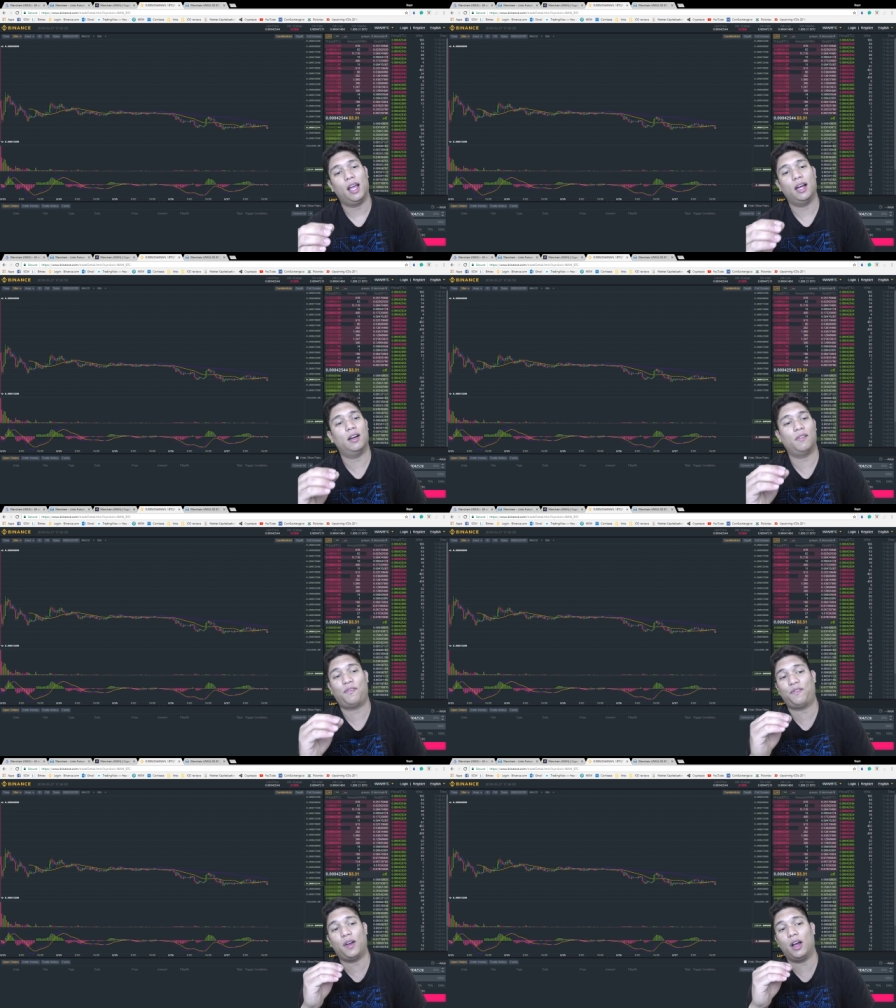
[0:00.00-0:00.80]

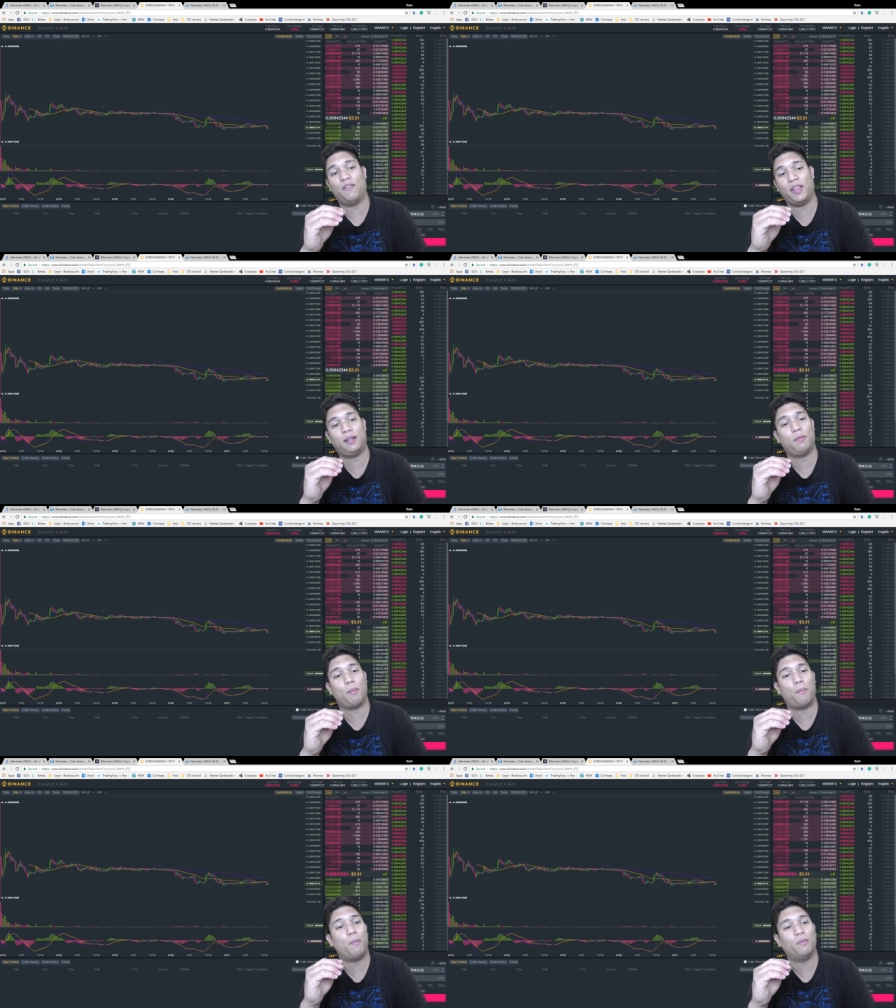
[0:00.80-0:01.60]
of of it
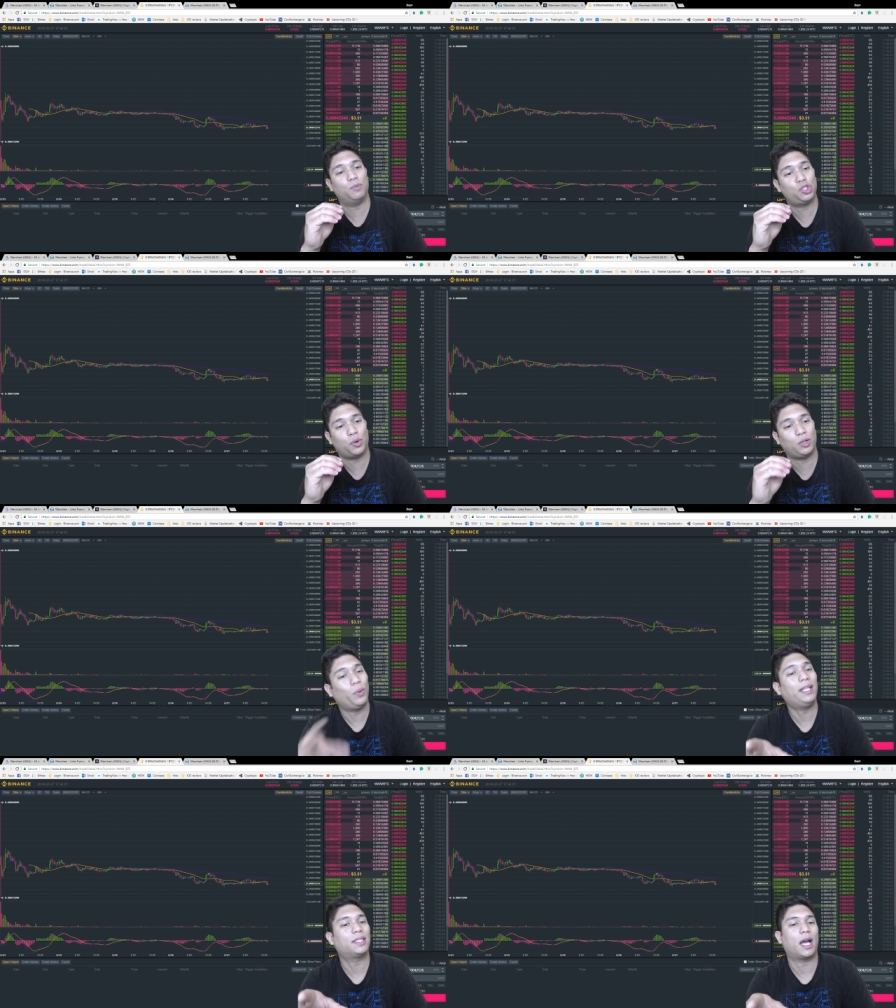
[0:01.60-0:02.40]
showing
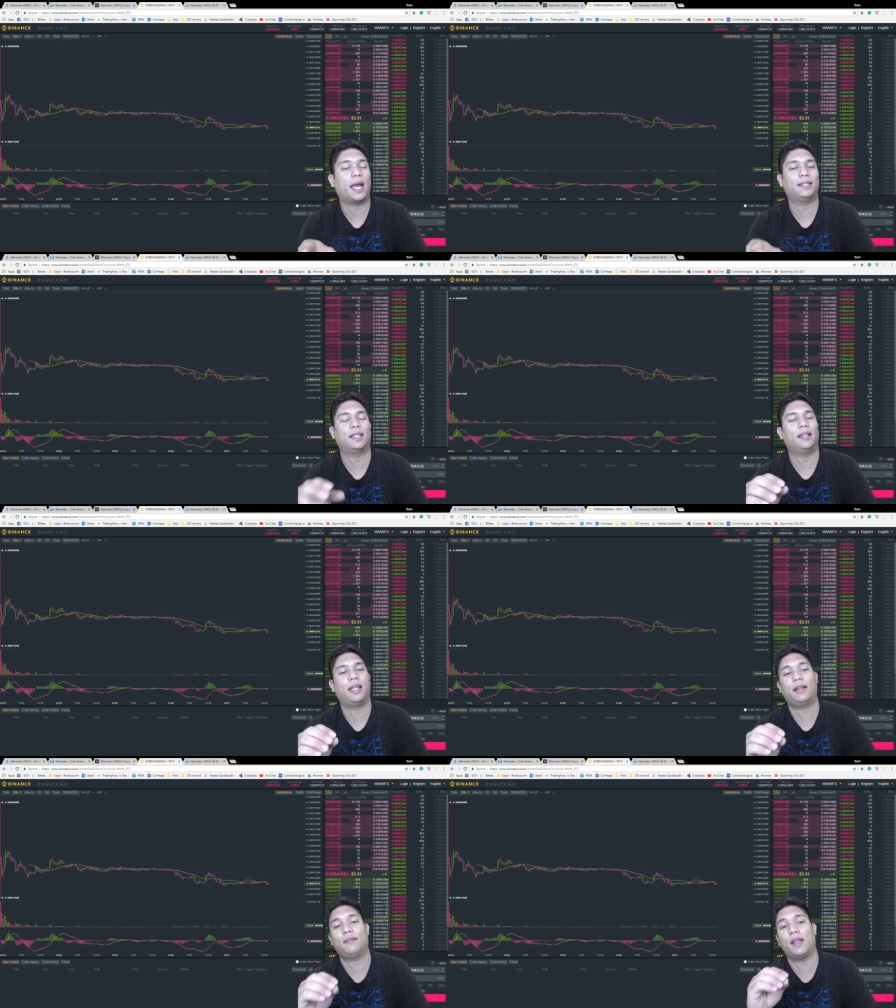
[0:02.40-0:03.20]
weak signs and
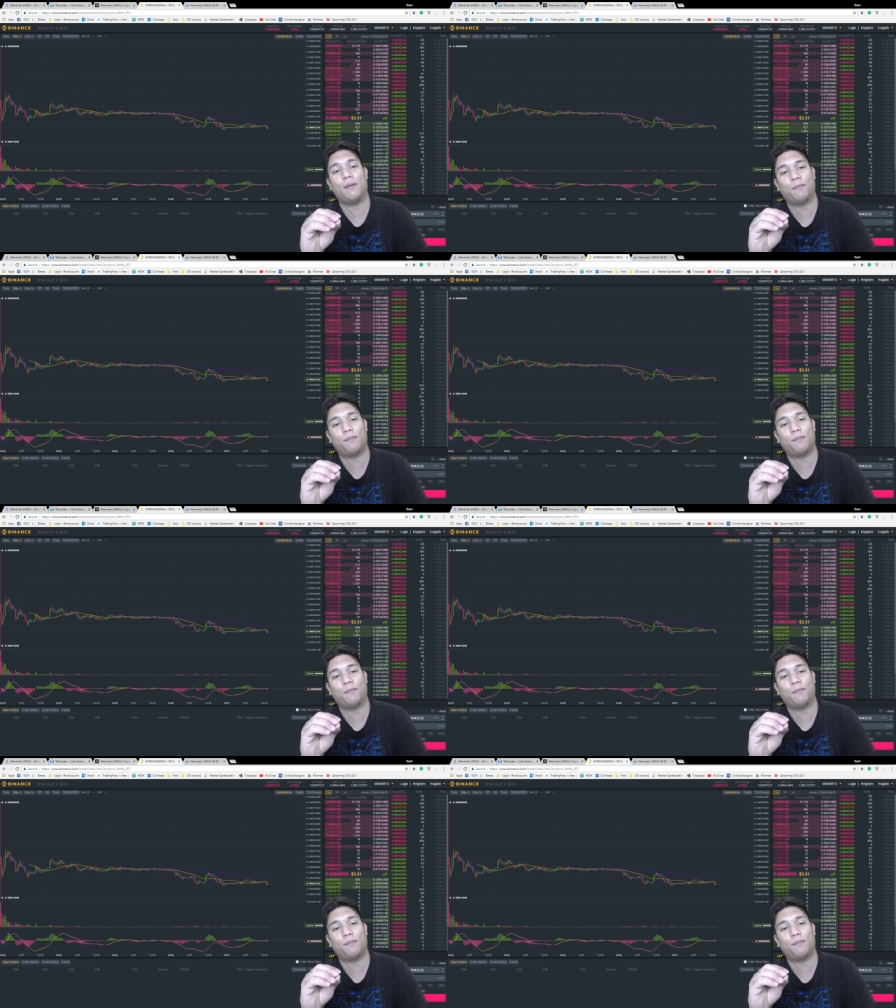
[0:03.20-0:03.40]
then